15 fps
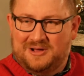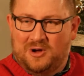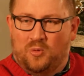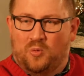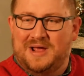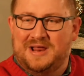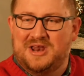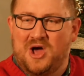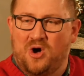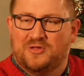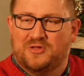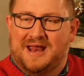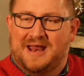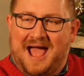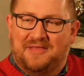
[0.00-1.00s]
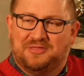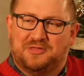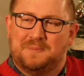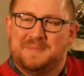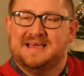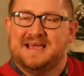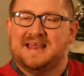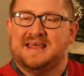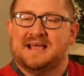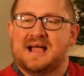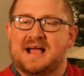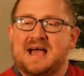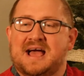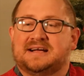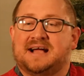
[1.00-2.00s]
we know that at the beginning,
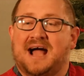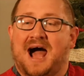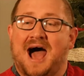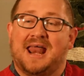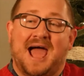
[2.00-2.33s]
God